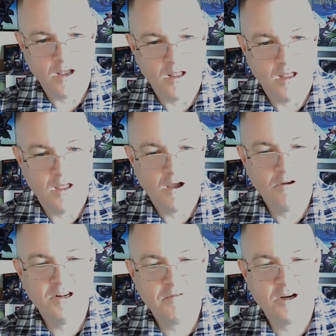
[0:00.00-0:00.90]

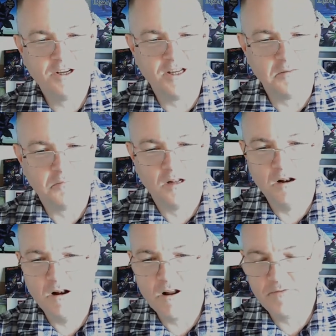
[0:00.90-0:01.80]
Holy Rider,
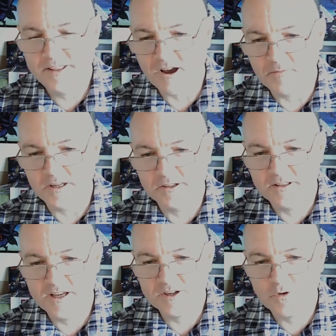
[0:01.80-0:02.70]
love the opening to
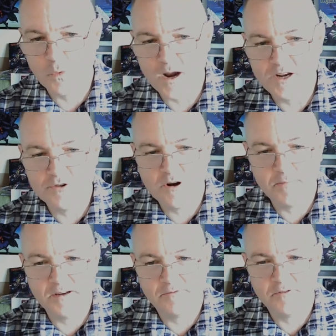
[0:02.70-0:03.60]
this. Great
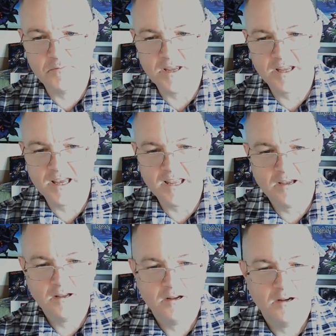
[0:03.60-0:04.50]
drumming from Mickey.
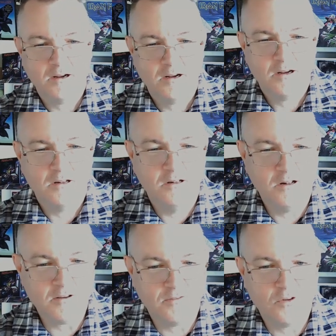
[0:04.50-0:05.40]

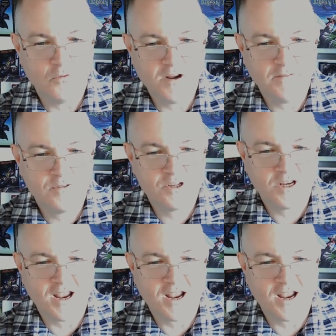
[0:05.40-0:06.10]
Love the riffs.